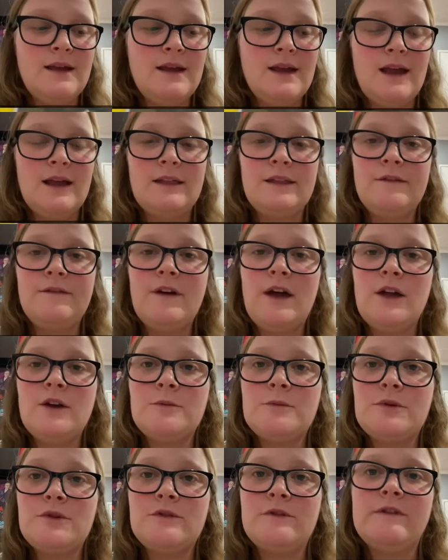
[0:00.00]
And the final
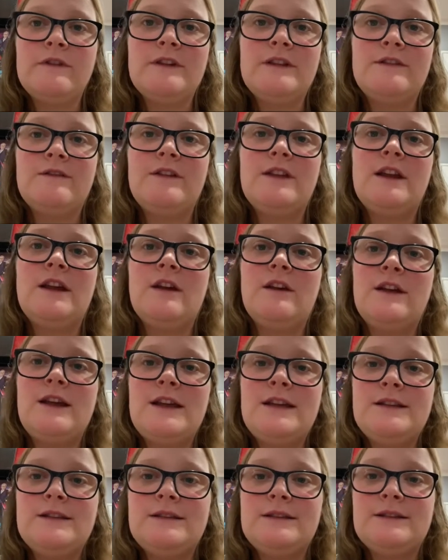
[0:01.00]
pull for the video
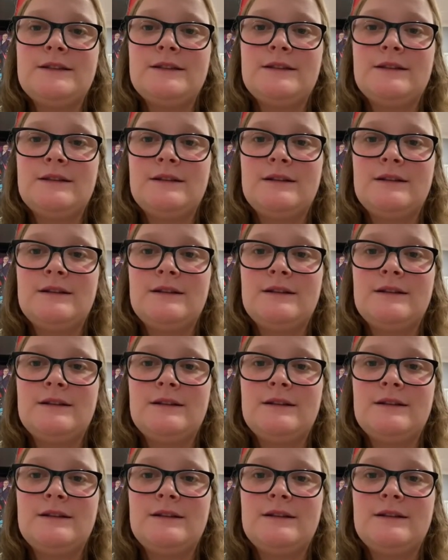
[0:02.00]
is